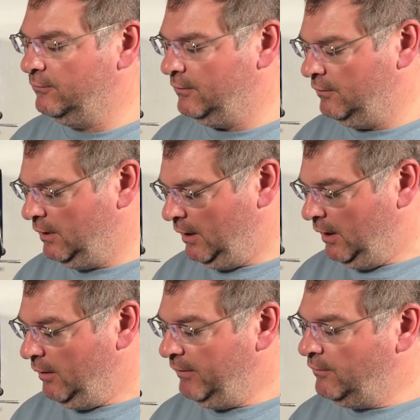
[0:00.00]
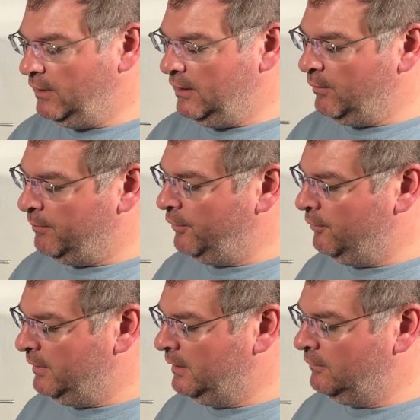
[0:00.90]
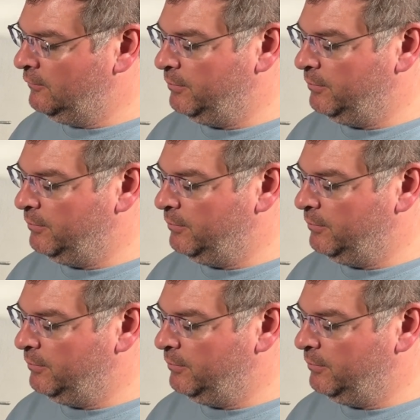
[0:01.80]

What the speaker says: So we have no idea what blue means,